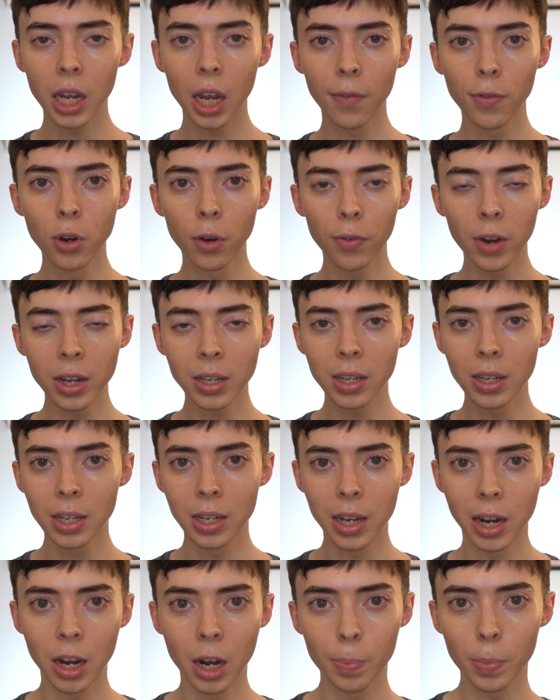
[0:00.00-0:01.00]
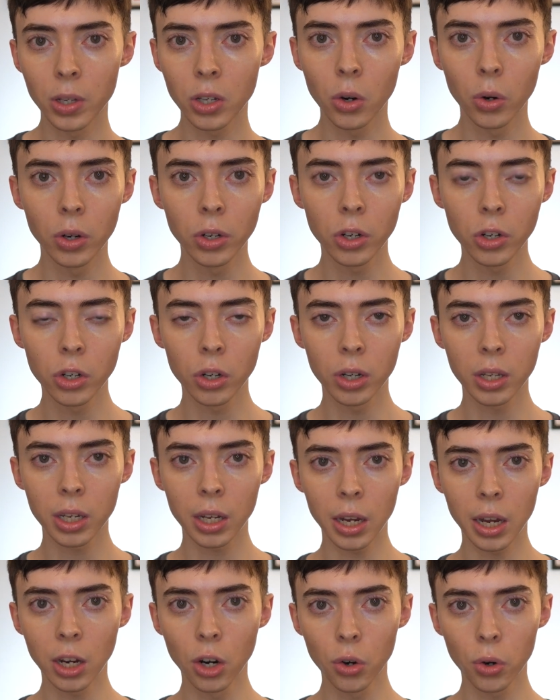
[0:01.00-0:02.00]
If your face is damp, it's going to
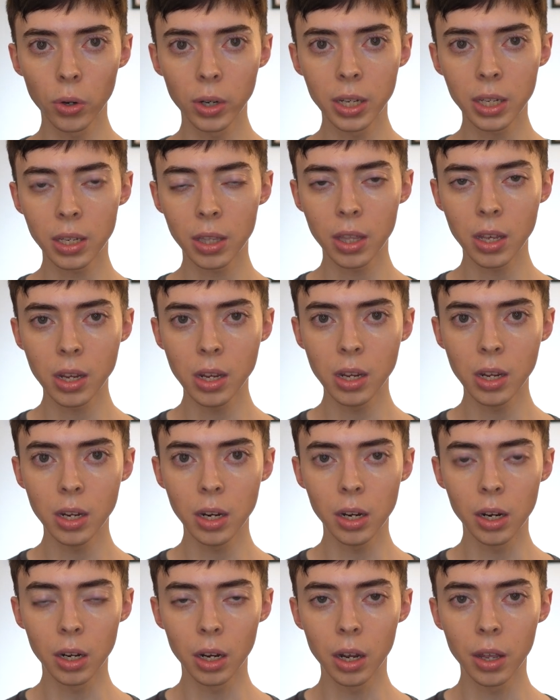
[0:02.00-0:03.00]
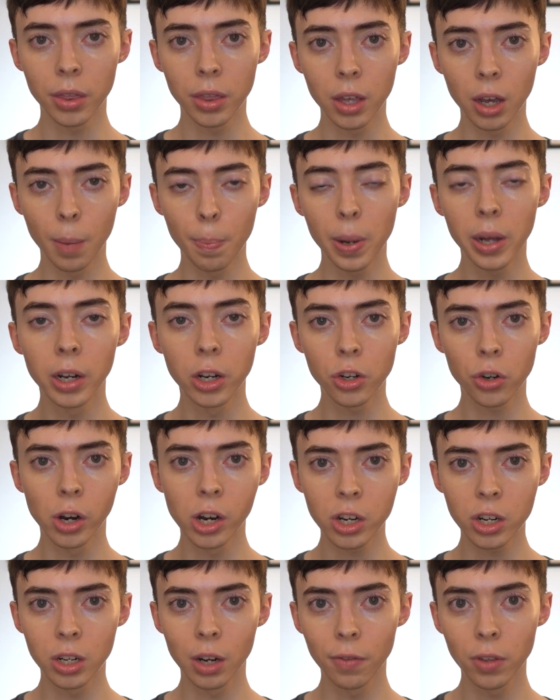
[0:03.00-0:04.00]
just increase the
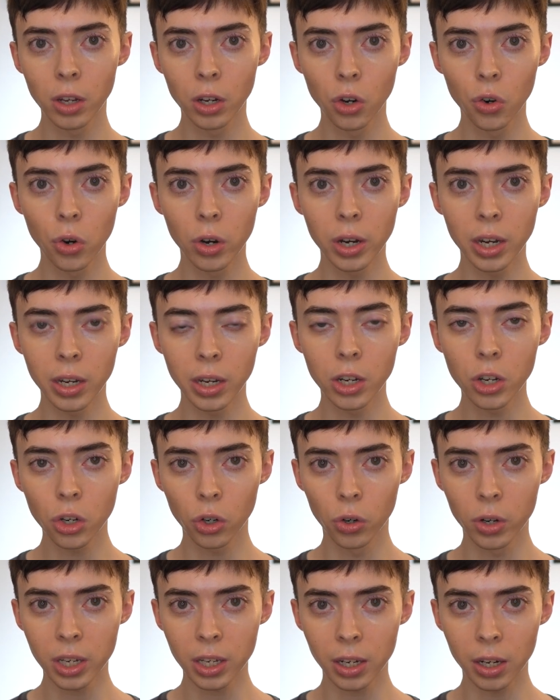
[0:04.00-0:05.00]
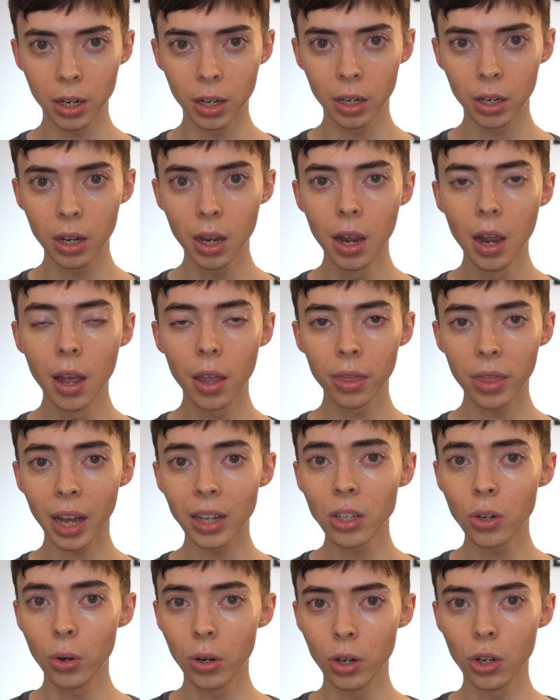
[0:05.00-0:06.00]
penetration of the ingredient into your skin.
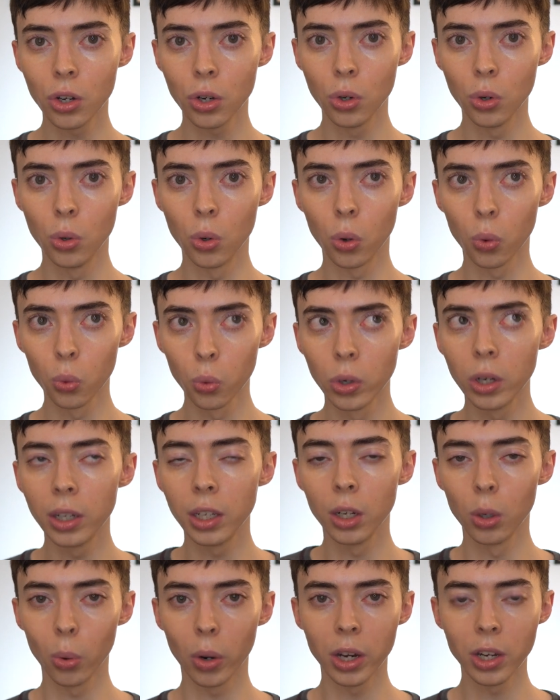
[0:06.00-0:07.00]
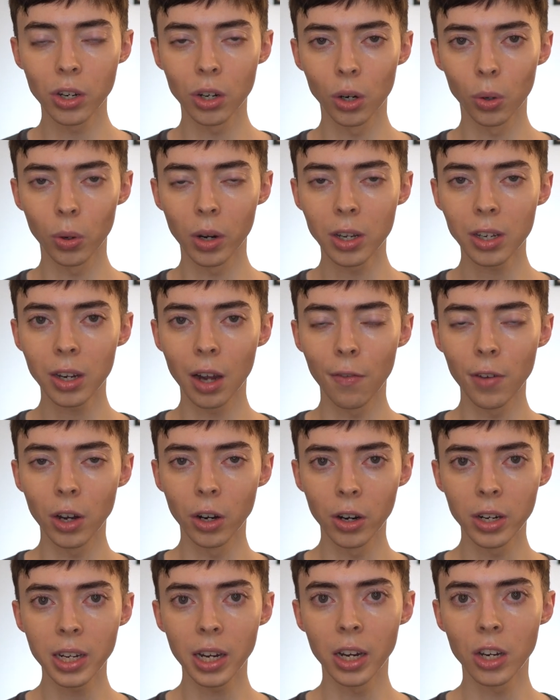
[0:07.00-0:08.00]
That's going to really raise your risk of
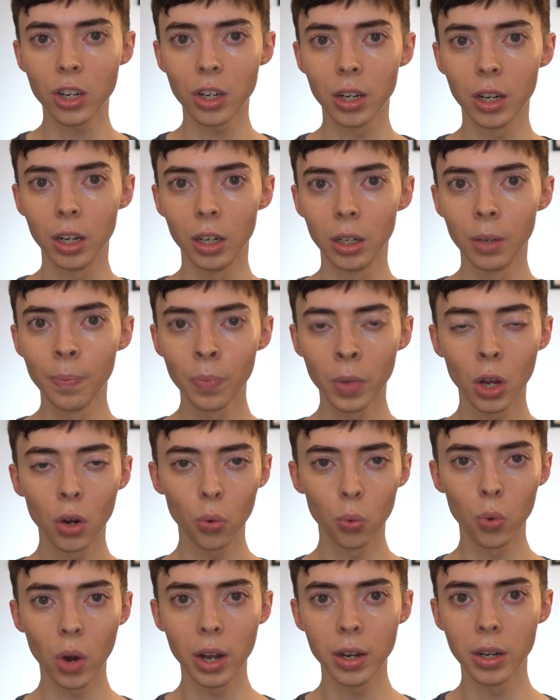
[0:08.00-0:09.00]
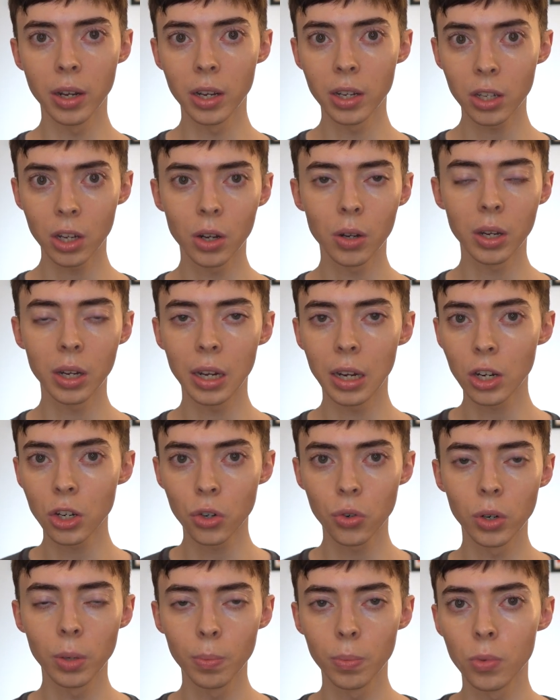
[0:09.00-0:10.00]
irritation, redness,
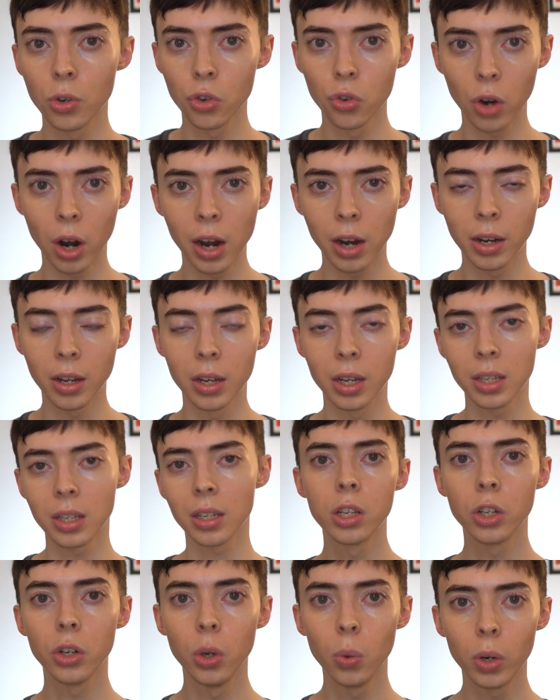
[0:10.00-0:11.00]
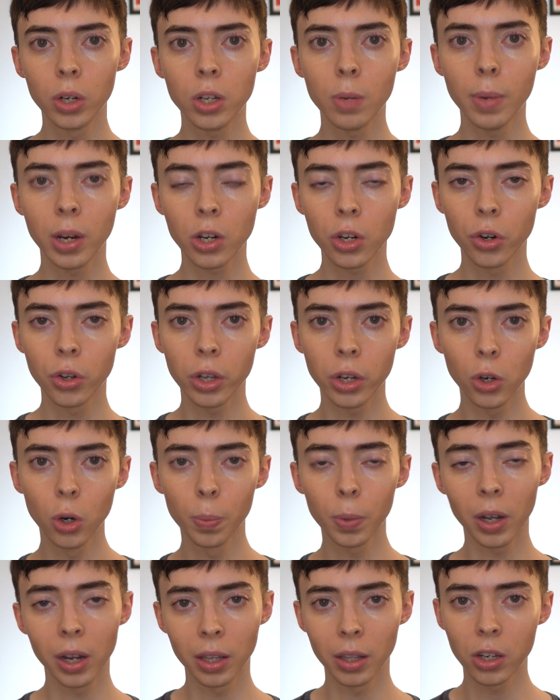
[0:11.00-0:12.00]
extreme dryness. So you want to make sure that you're
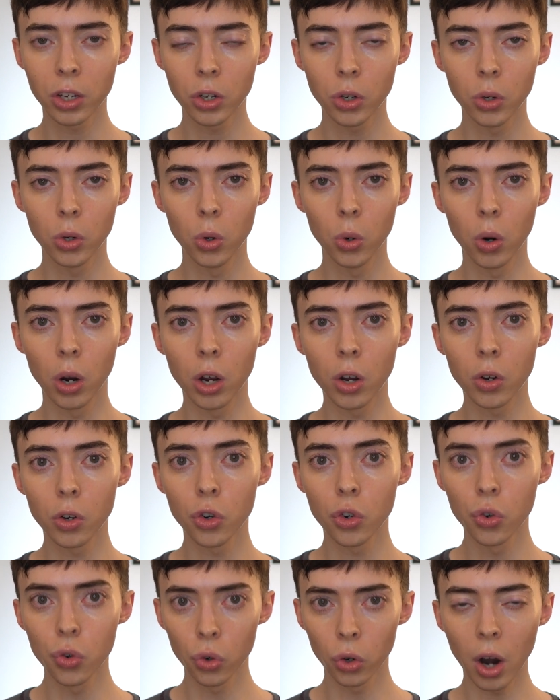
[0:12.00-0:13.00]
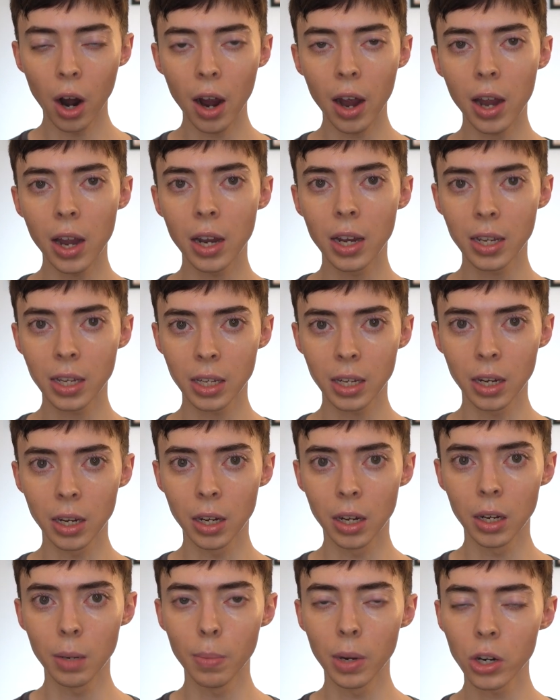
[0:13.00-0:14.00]
applying this to dry
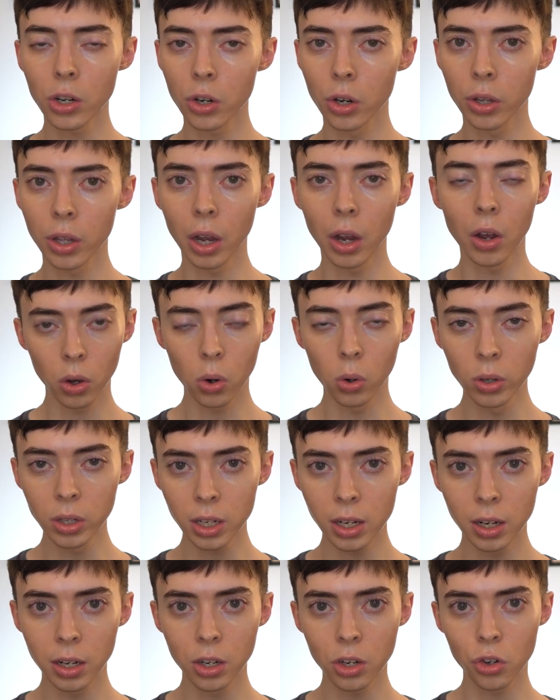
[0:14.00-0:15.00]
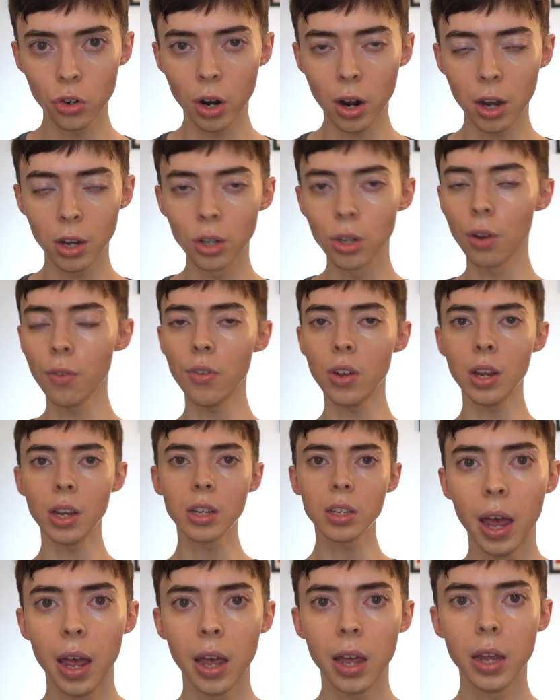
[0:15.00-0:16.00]
skin. Make sure that the whole skin is dry on your
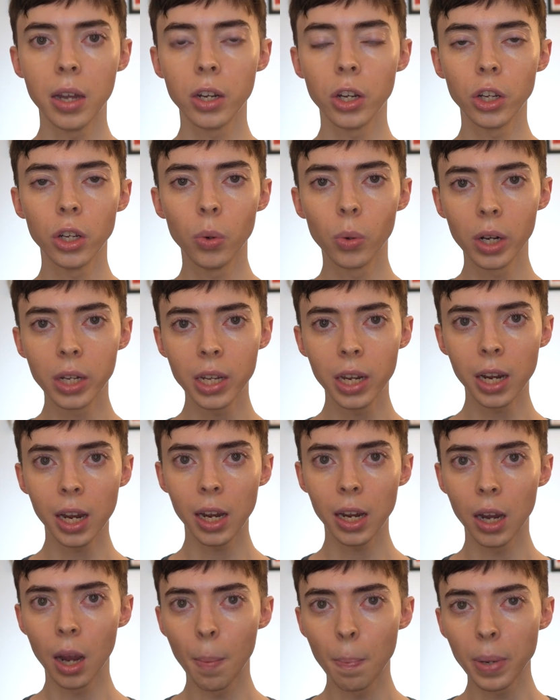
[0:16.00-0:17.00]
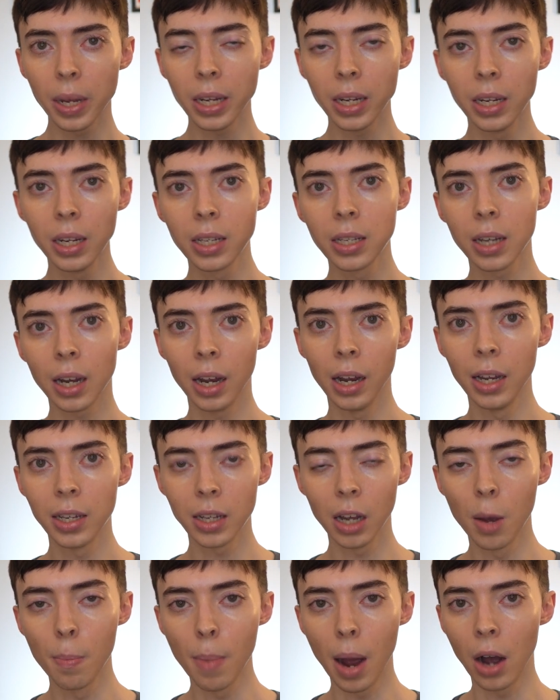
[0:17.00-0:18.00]
face. And you want to take a
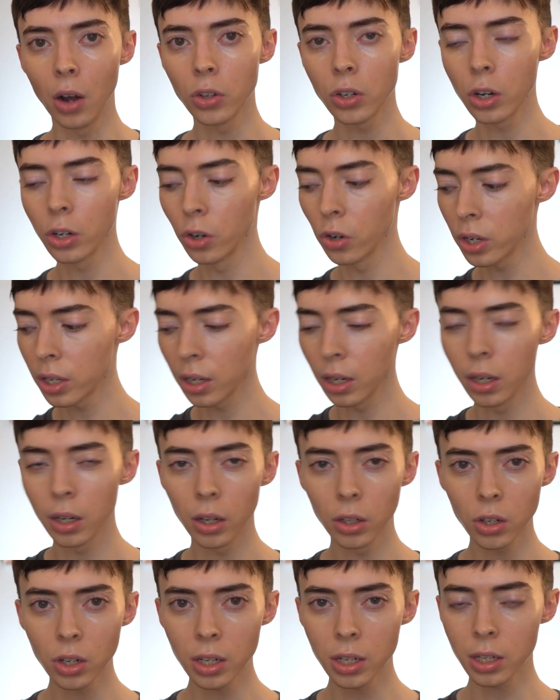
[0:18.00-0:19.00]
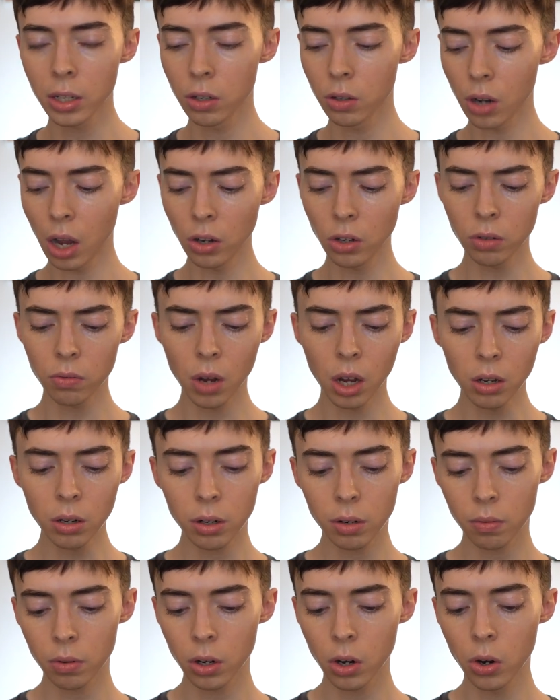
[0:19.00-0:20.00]
pea-sized amount on your skin.
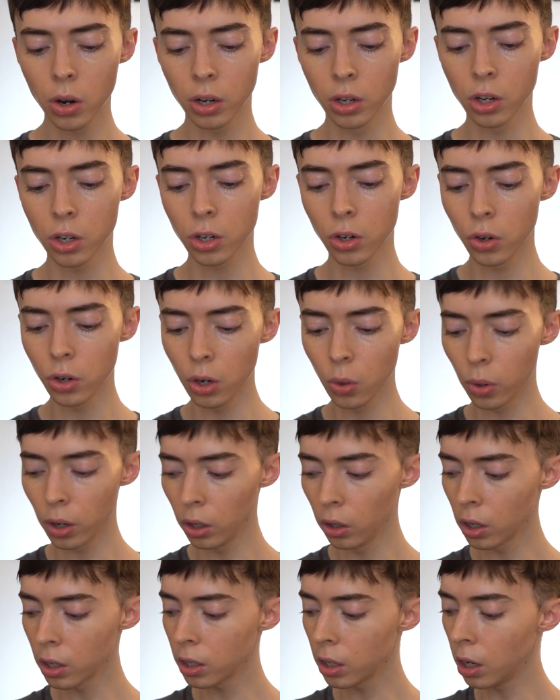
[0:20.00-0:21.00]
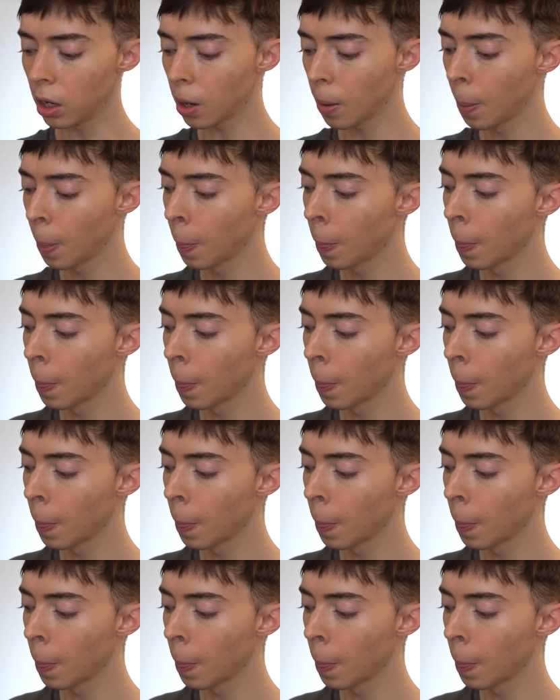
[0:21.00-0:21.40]
I'll go ahead and show you what it looks like.